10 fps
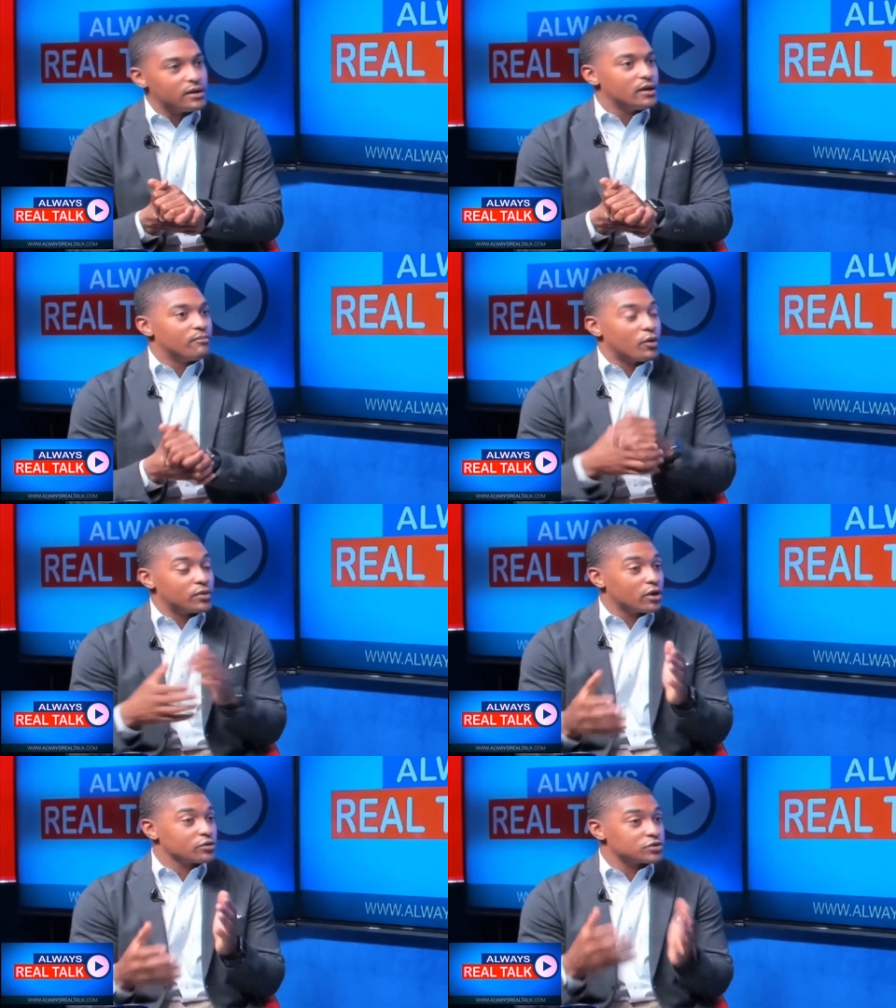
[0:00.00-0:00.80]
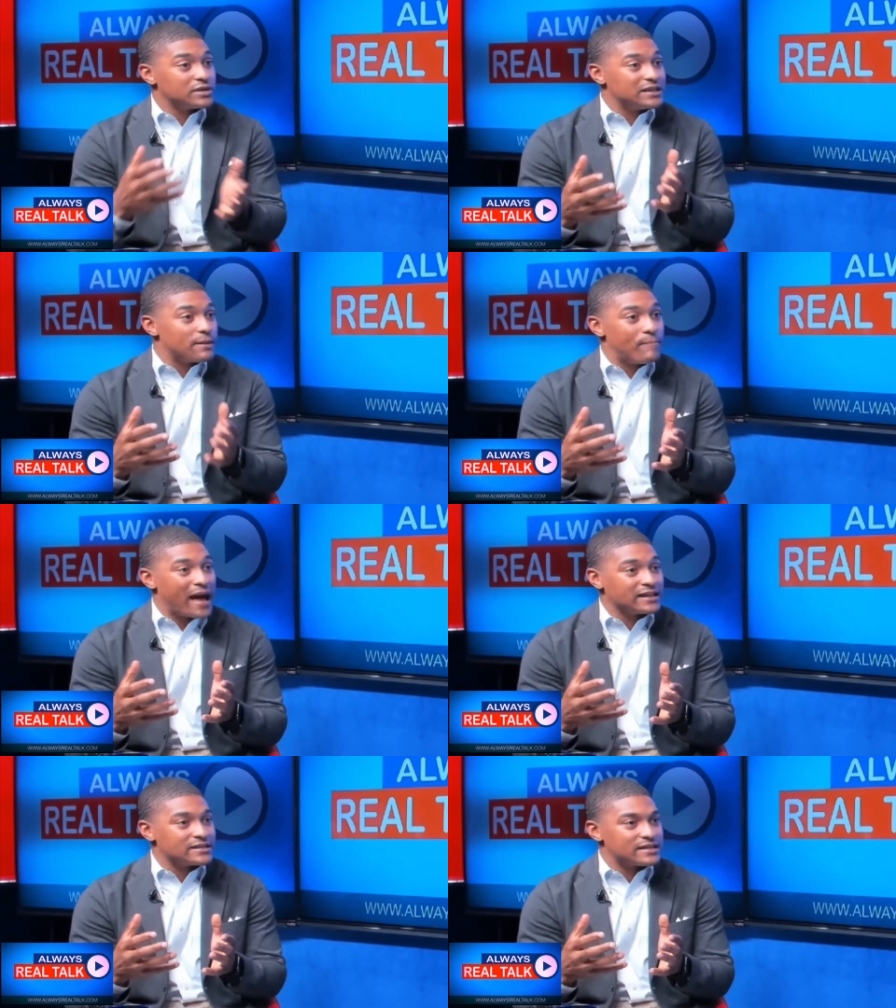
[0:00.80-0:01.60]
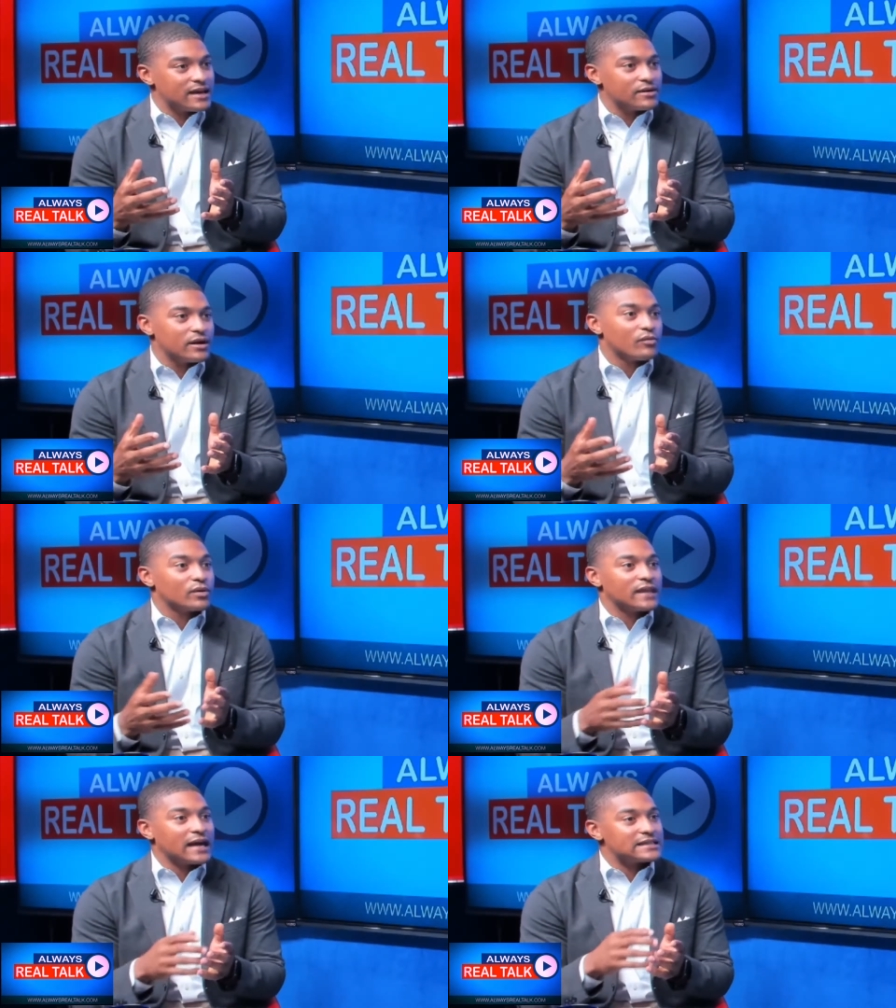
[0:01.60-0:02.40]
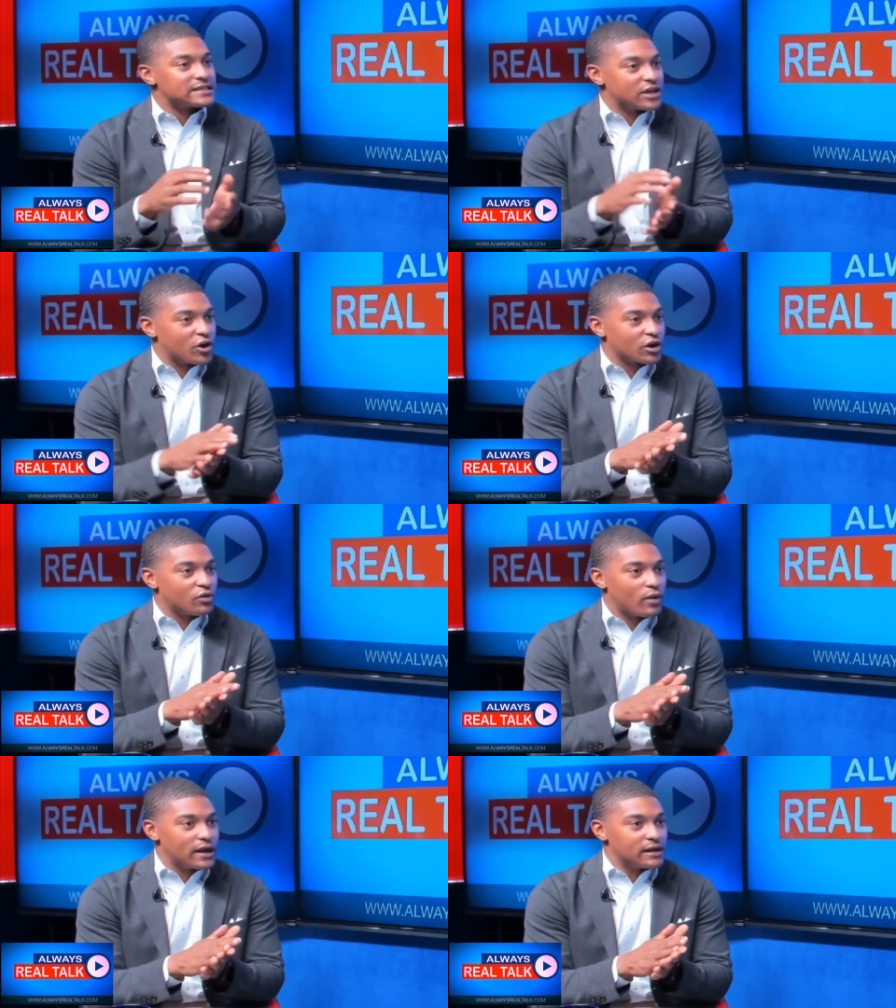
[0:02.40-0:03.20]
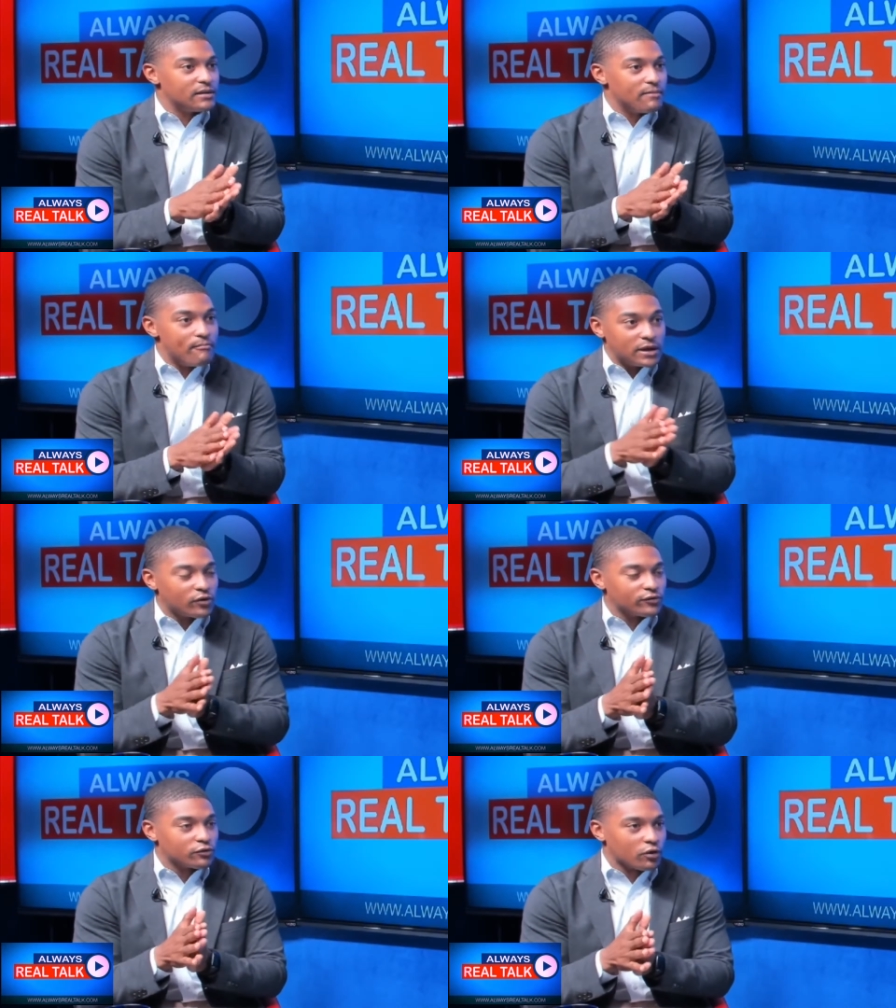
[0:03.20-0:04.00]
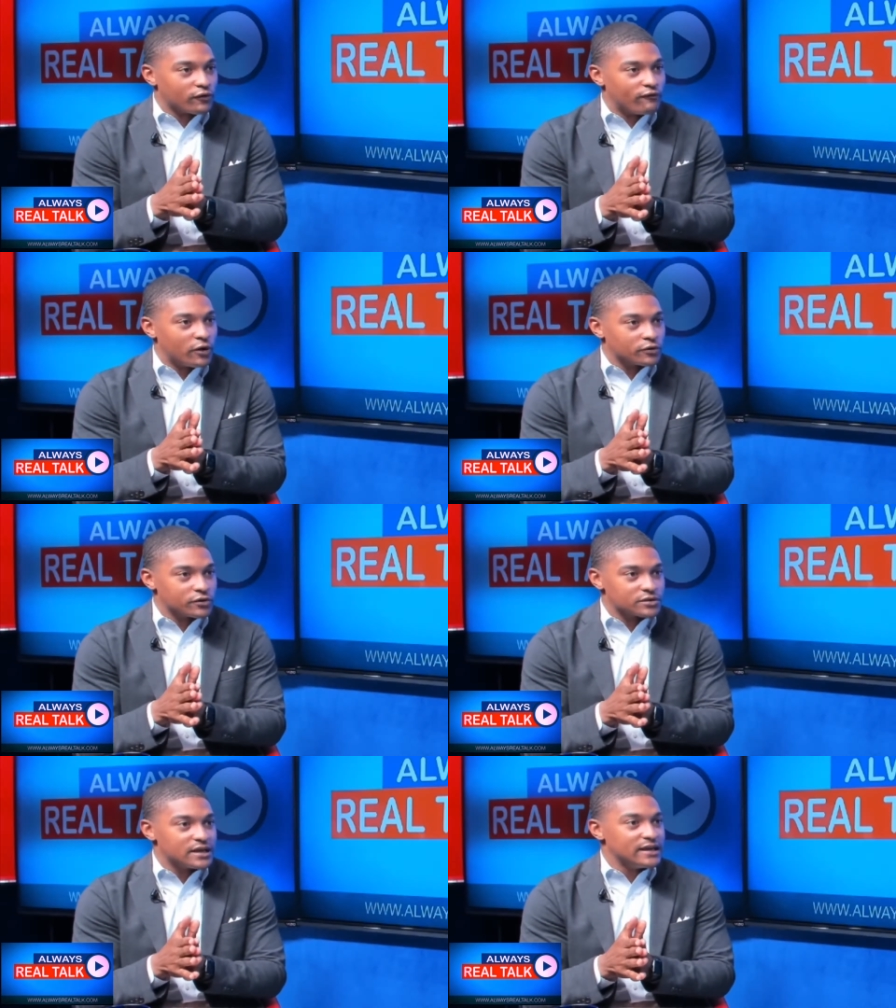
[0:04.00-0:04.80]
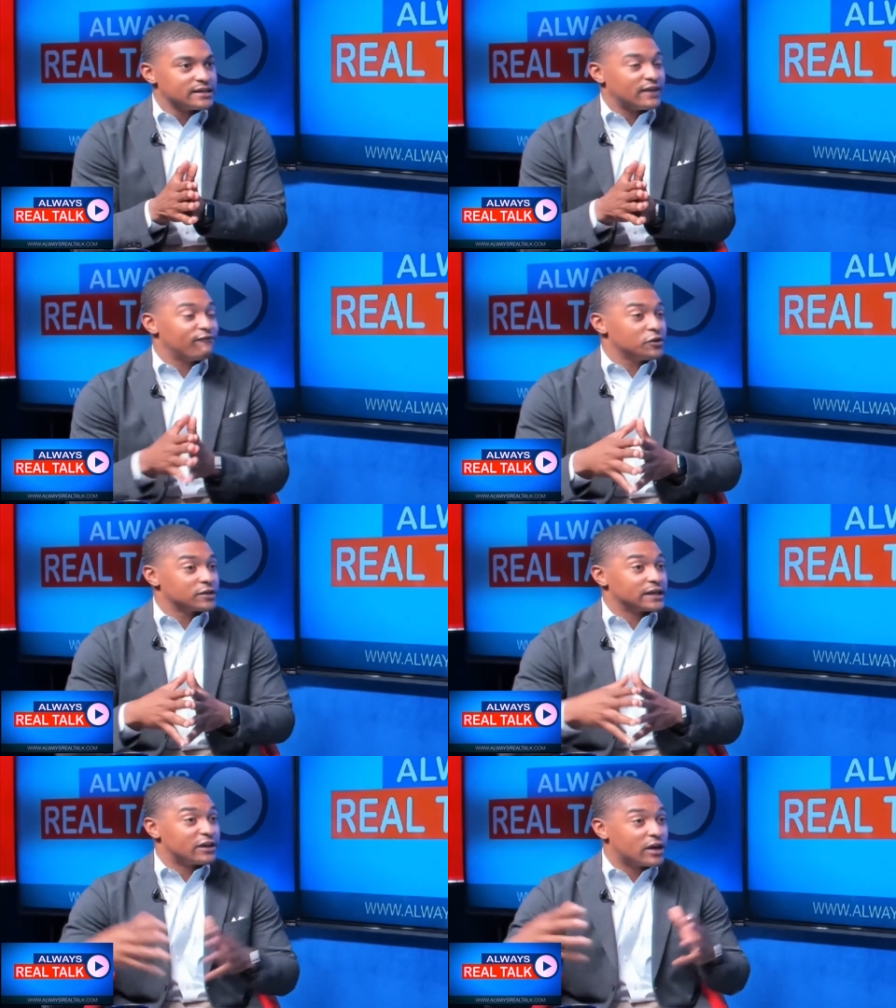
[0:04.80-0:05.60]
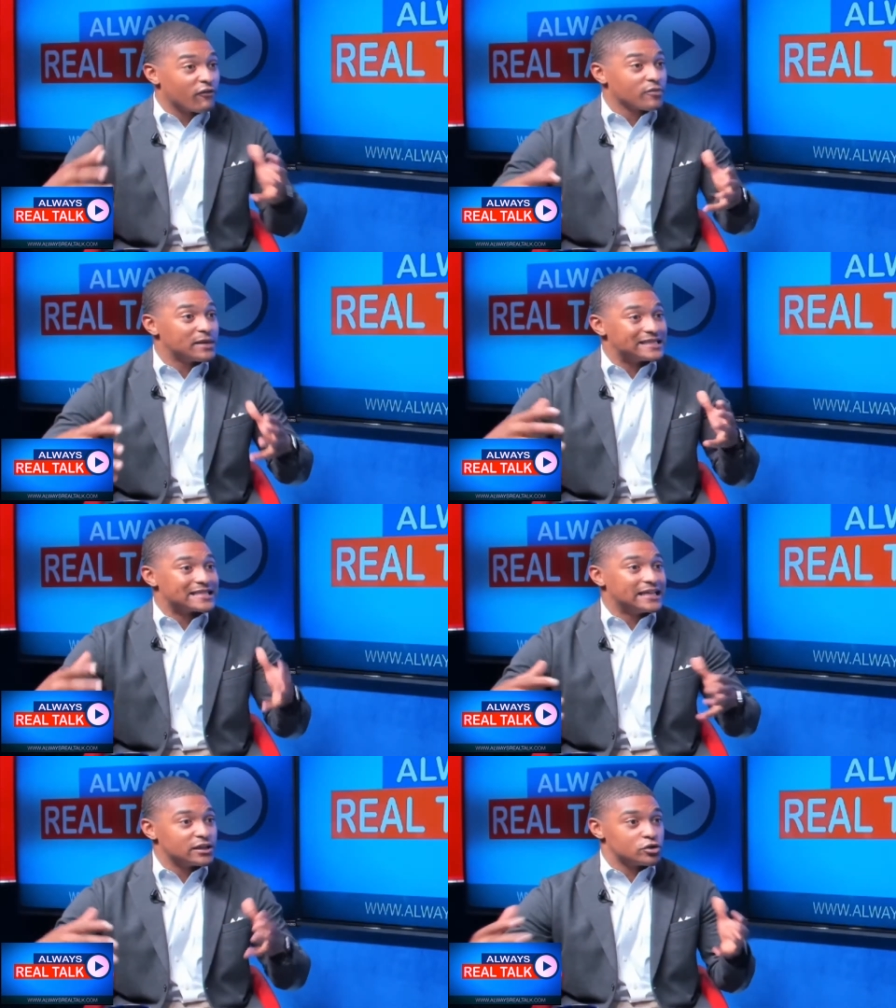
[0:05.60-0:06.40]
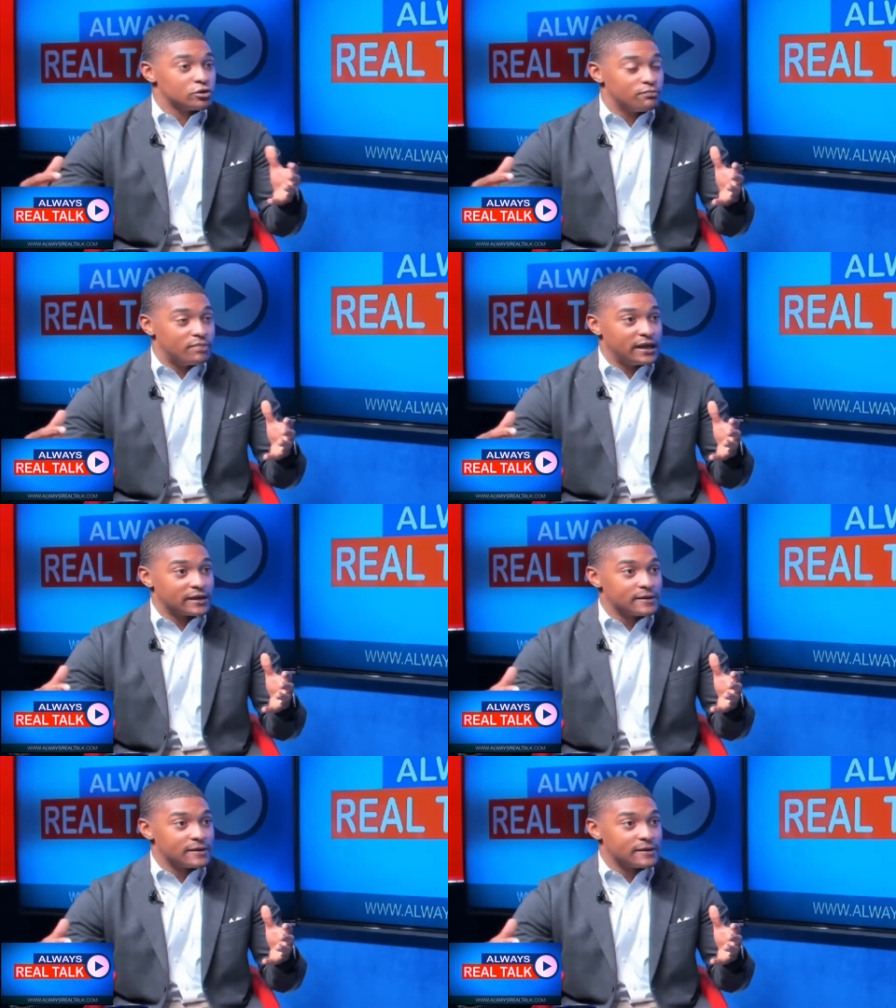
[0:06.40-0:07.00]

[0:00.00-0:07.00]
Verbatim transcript: but we also need to balance that with not scaring away middle of the road voters that fear the government is getting too big